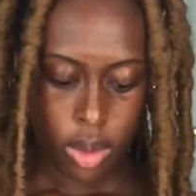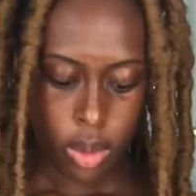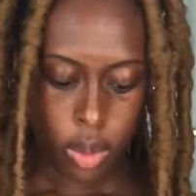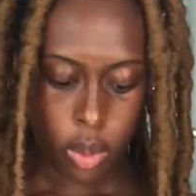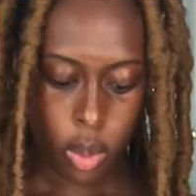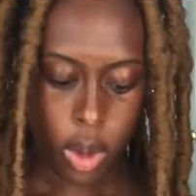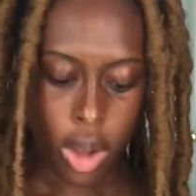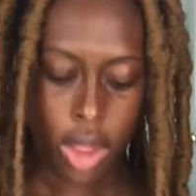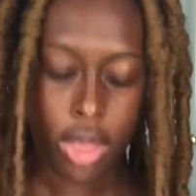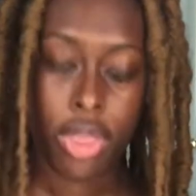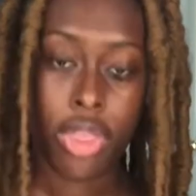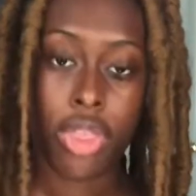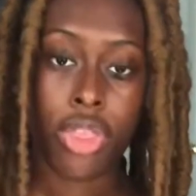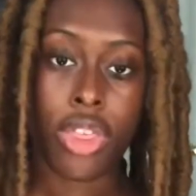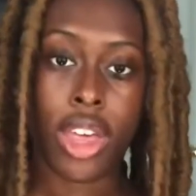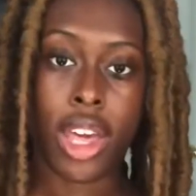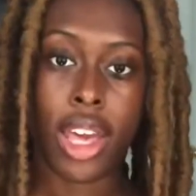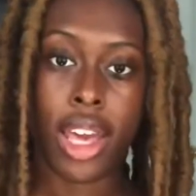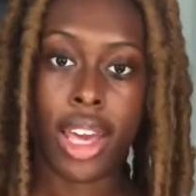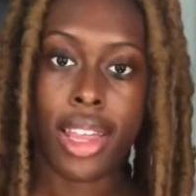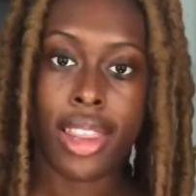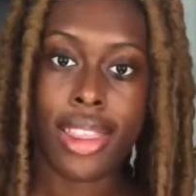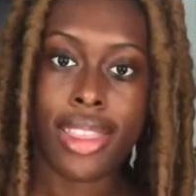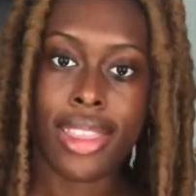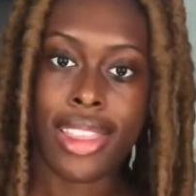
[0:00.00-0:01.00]
One
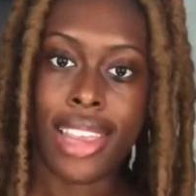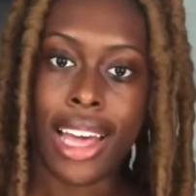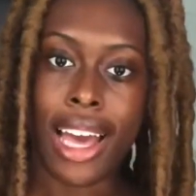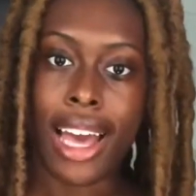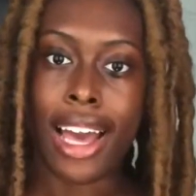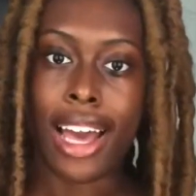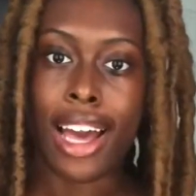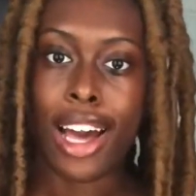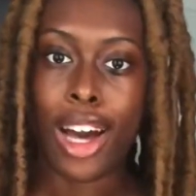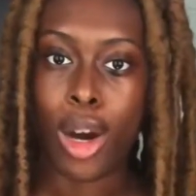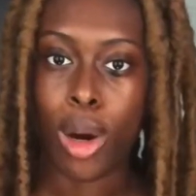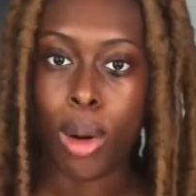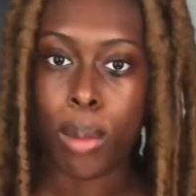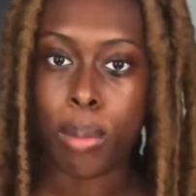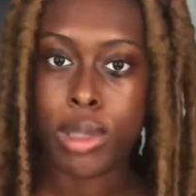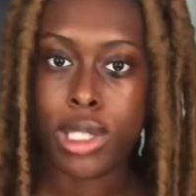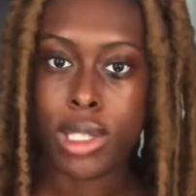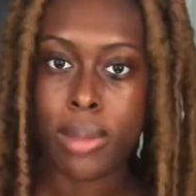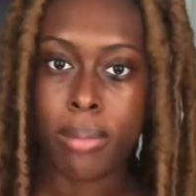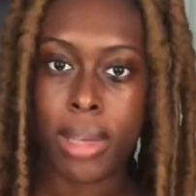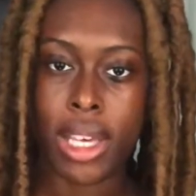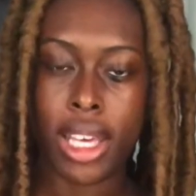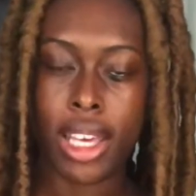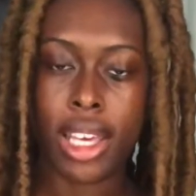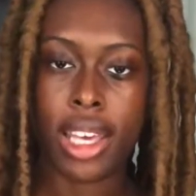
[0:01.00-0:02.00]
thing that helped
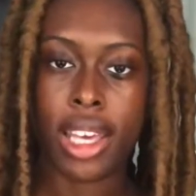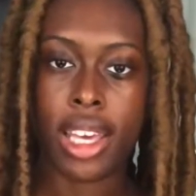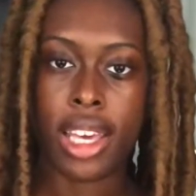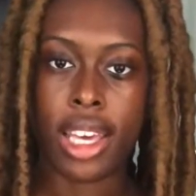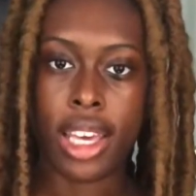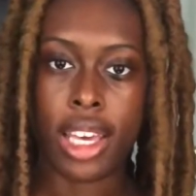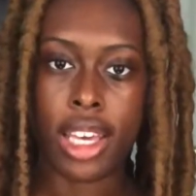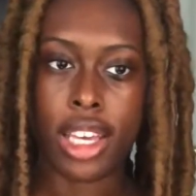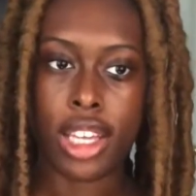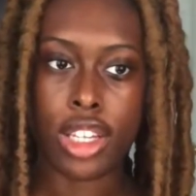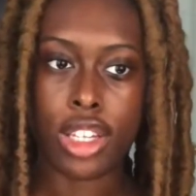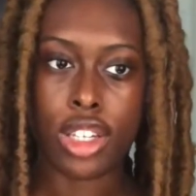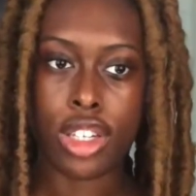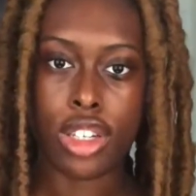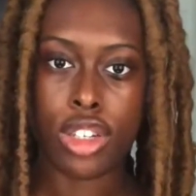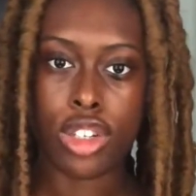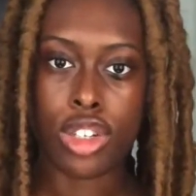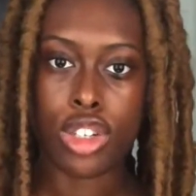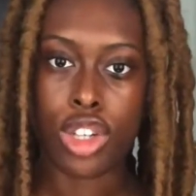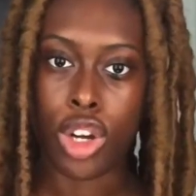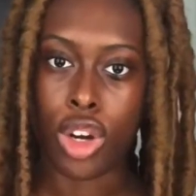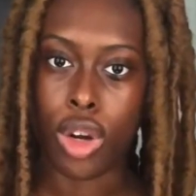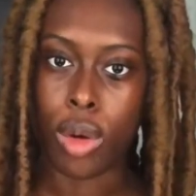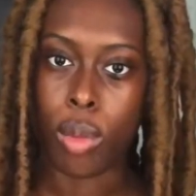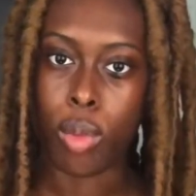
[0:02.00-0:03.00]
me in
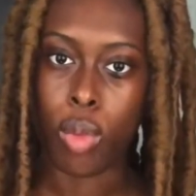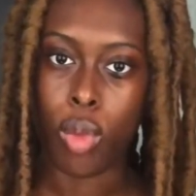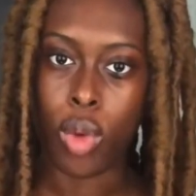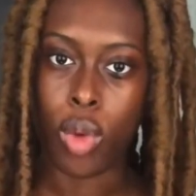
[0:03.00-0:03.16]
term